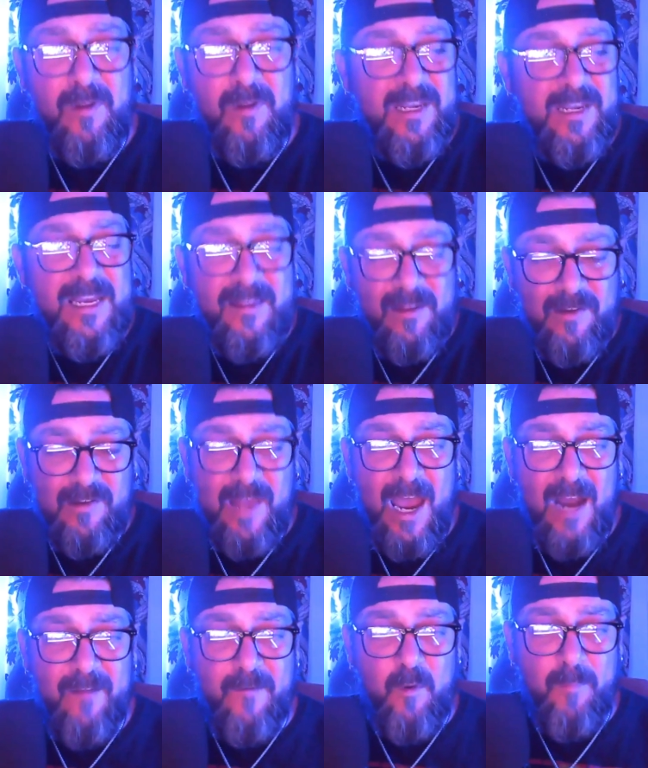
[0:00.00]
see this
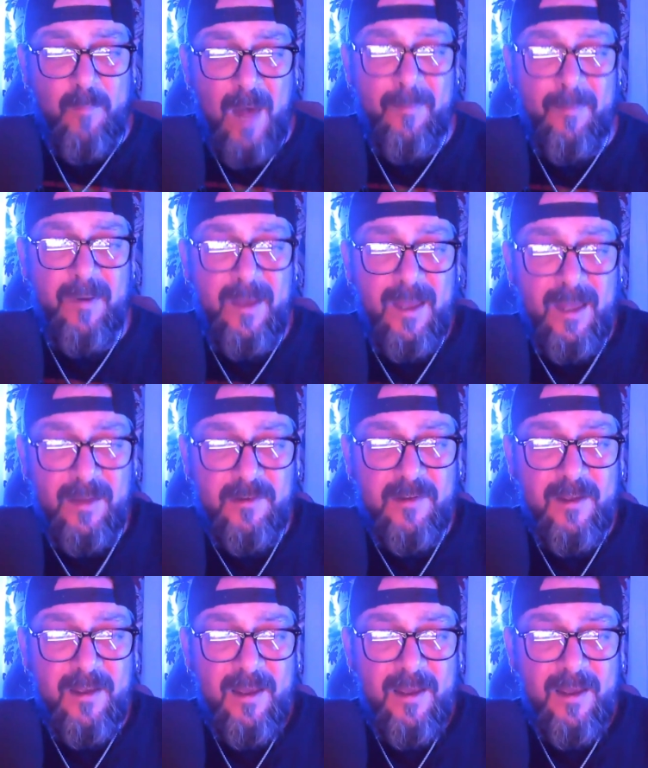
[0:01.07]
side of who Papa is,